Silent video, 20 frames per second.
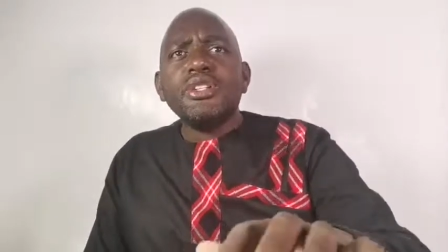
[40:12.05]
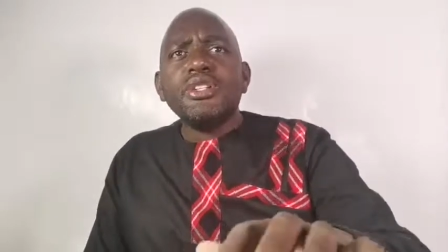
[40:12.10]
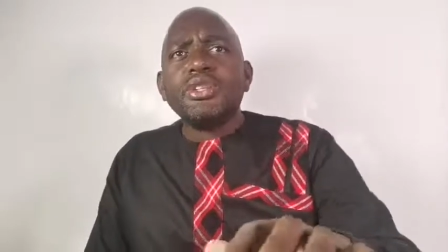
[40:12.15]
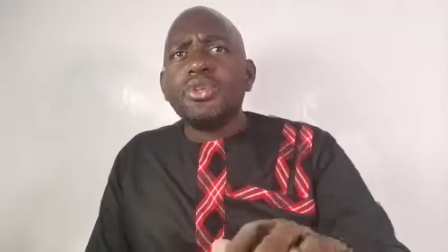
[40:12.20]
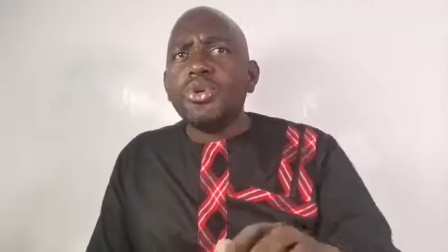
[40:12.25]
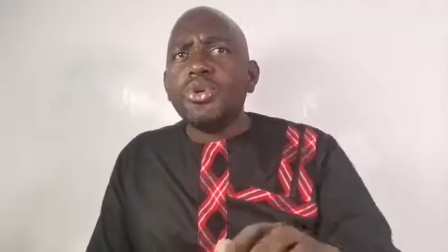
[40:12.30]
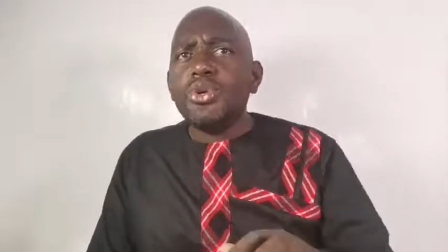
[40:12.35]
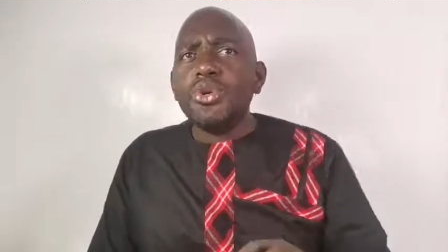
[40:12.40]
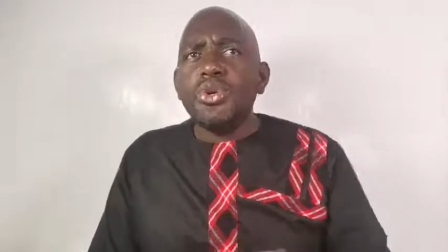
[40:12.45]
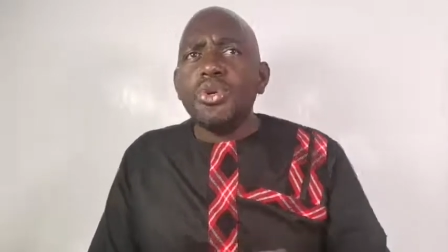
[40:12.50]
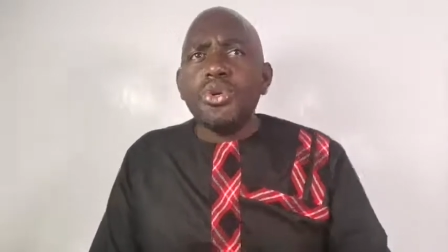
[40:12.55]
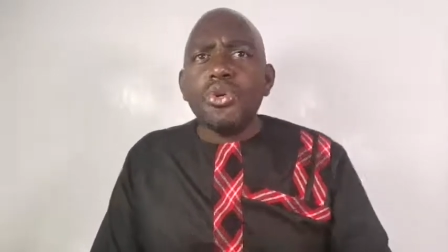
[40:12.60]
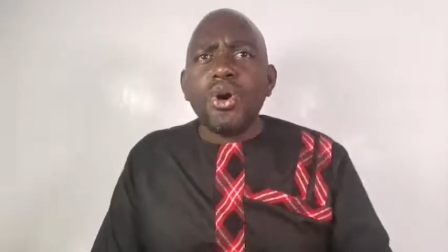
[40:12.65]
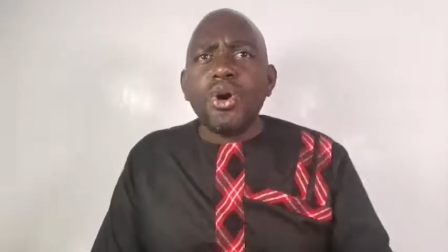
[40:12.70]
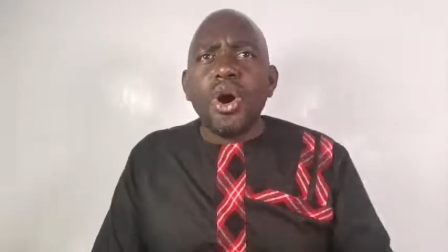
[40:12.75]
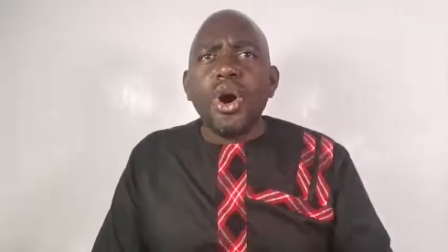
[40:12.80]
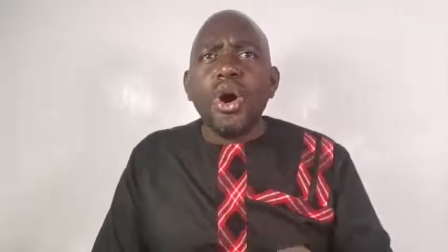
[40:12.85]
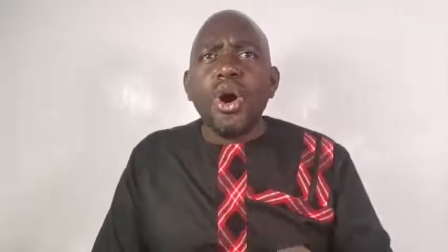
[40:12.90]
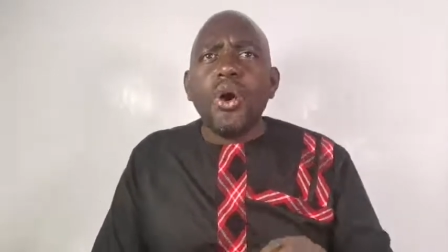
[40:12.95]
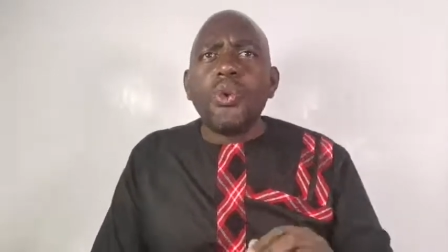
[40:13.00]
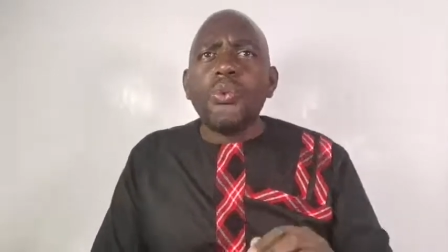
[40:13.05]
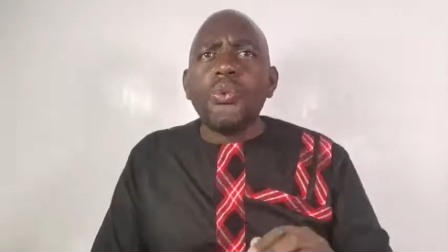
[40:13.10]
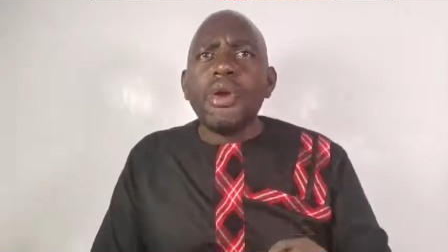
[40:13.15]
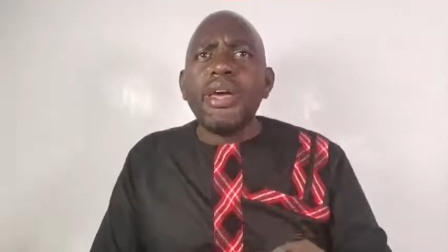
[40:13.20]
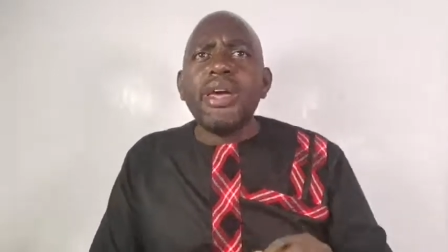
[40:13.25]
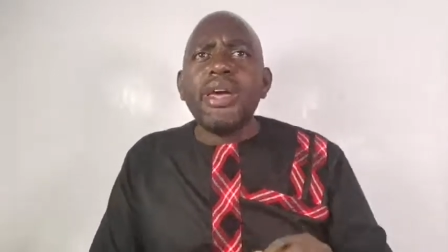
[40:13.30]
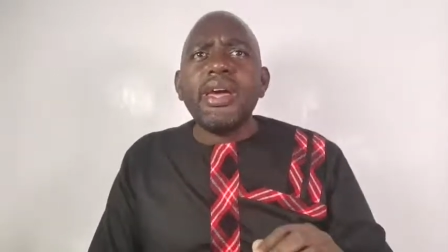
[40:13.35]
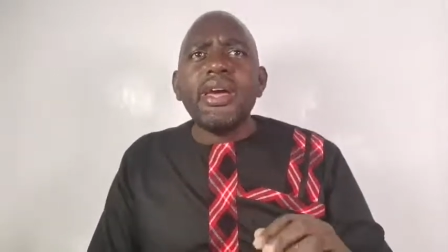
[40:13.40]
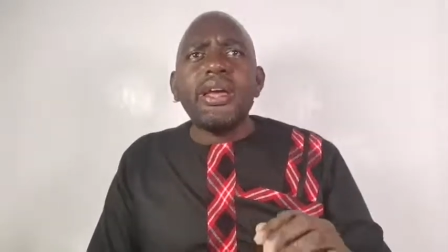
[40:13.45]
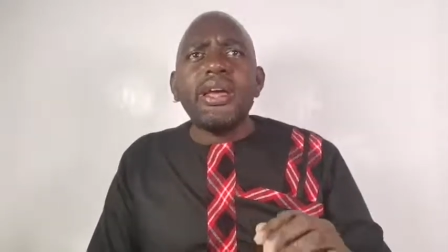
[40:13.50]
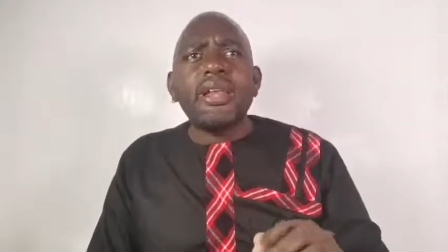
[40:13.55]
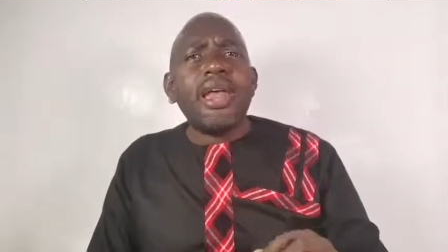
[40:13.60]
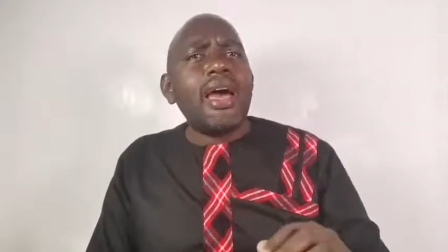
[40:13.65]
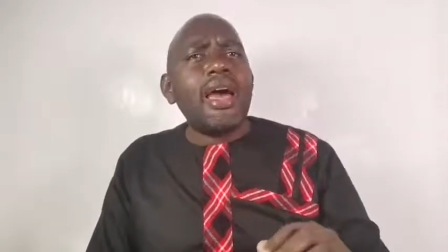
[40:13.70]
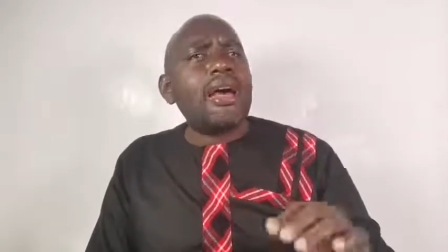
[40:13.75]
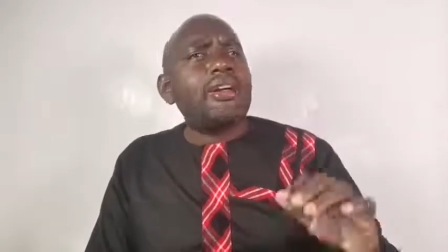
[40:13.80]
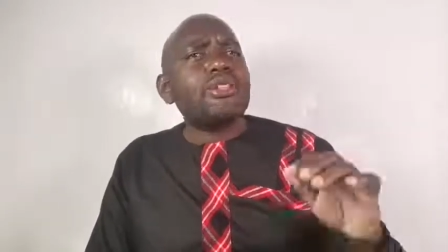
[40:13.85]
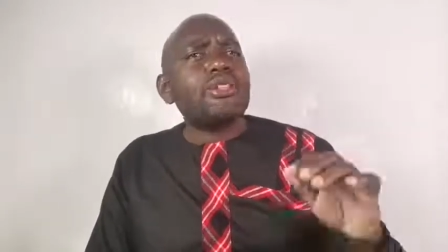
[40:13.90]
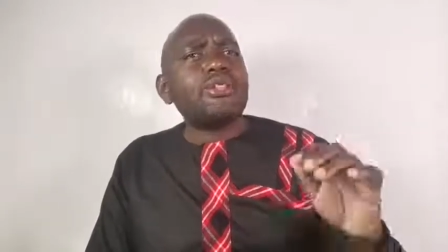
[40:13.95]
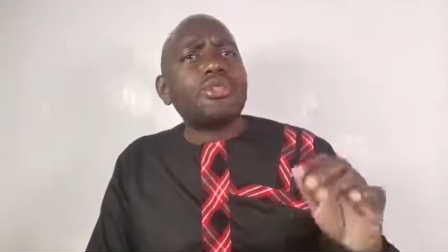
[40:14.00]
to your will
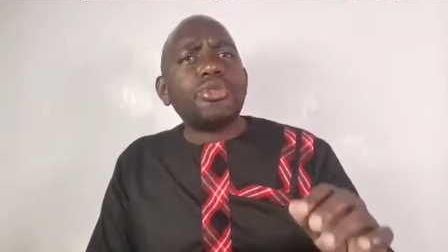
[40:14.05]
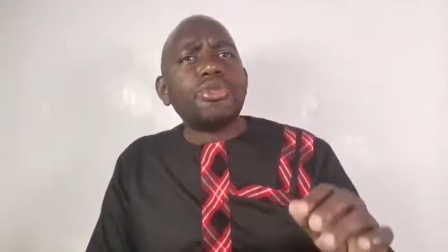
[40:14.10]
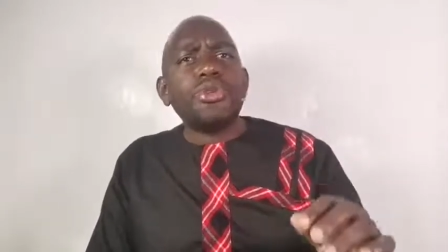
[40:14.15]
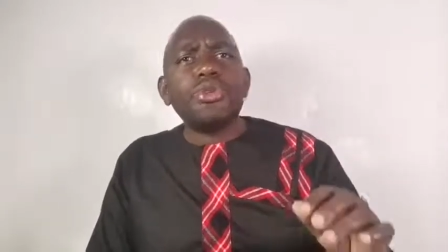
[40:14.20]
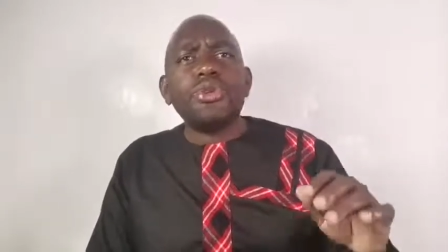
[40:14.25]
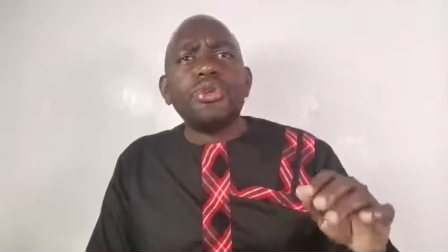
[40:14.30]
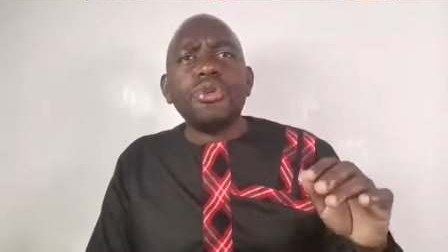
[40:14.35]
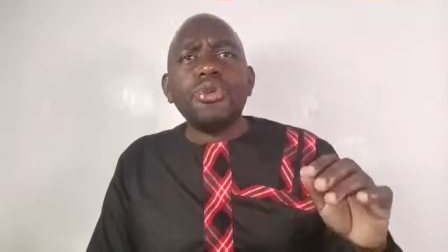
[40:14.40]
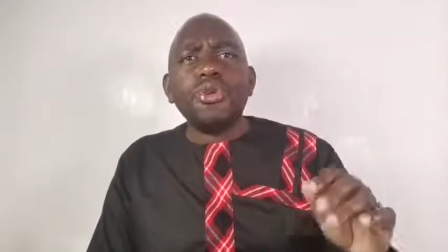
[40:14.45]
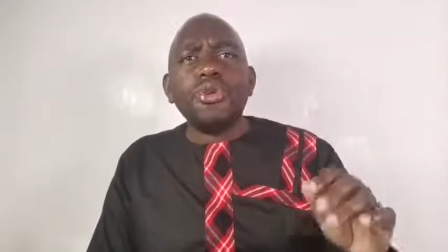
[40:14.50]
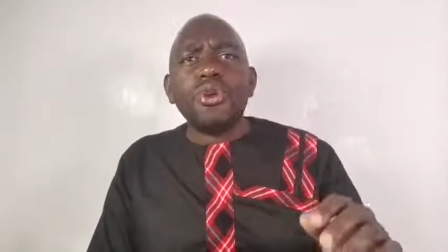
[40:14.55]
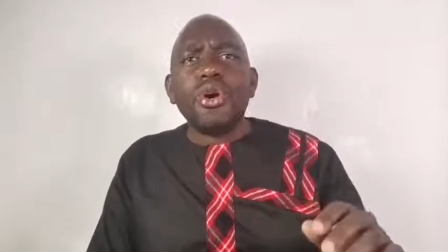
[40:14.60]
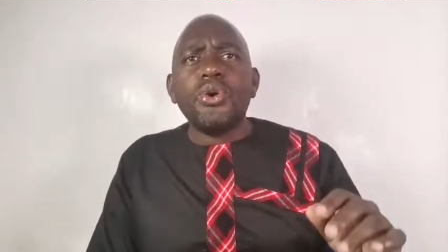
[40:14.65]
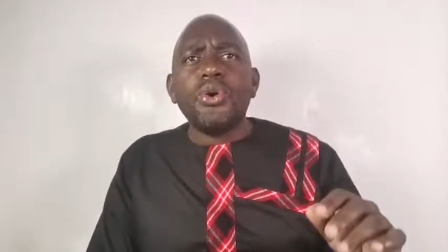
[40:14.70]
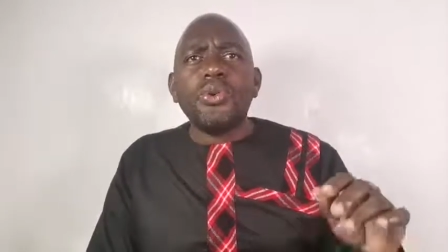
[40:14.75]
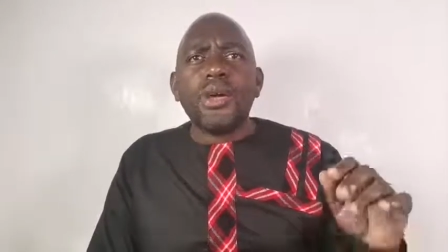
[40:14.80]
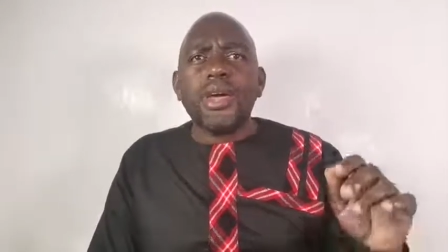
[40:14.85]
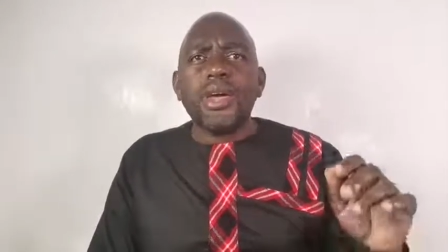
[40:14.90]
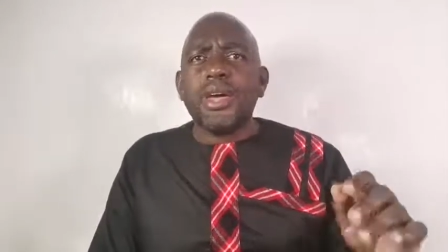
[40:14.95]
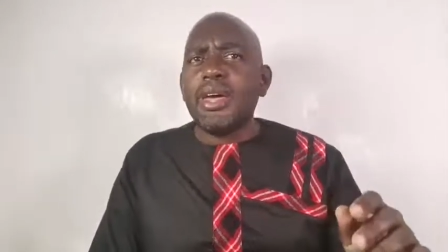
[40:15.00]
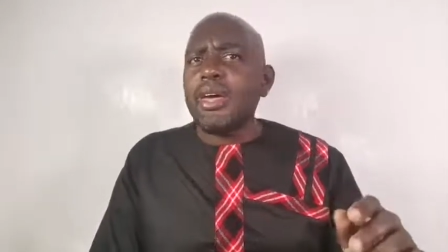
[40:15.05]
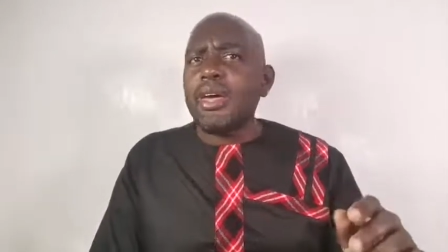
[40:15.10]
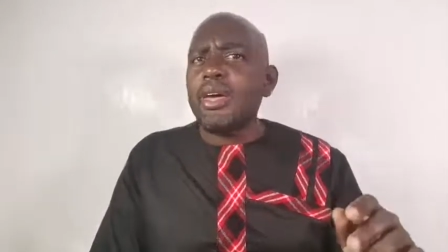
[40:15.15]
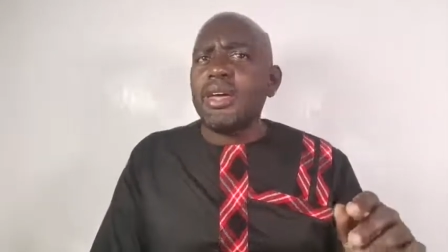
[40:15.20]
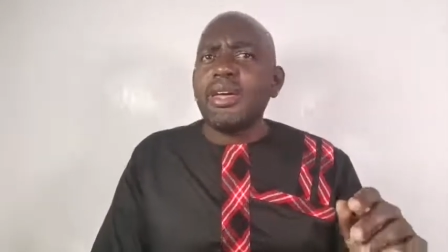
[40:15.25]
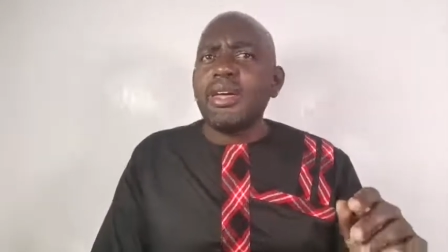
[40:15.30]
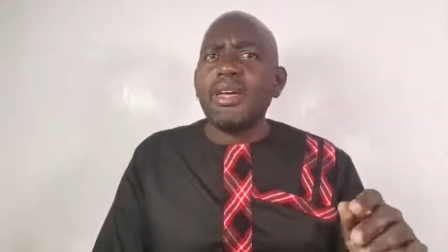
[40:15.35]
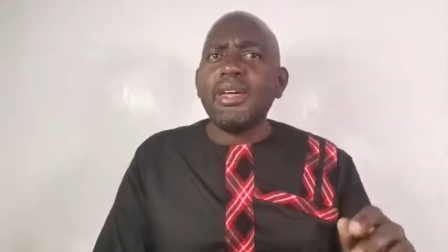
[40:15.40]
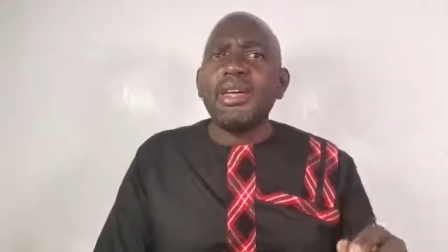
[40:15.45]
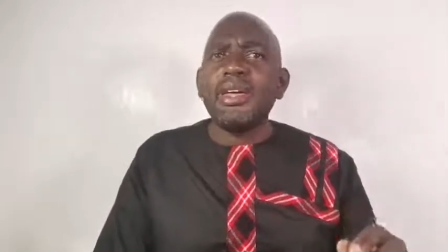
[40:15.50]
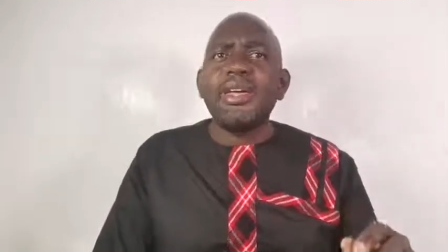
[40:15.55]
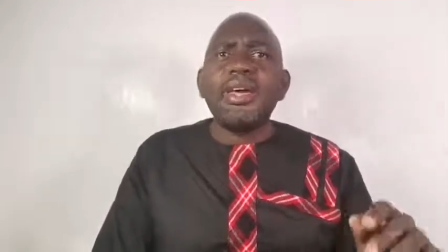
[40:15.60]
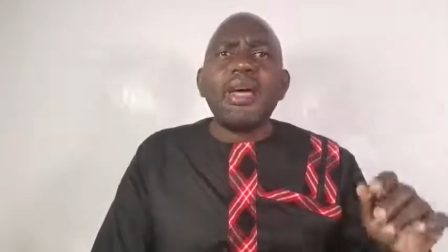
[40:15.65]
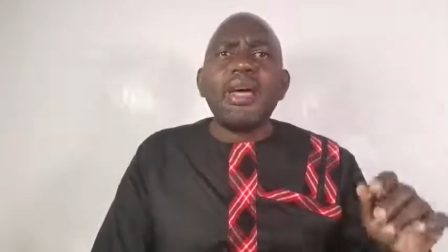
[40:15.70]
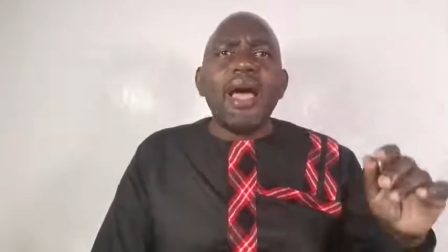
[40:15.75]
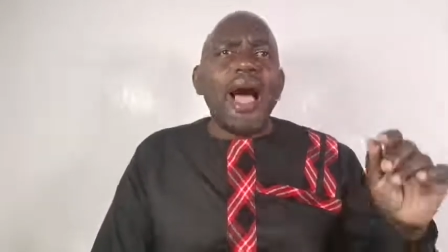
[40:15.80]
and to your way.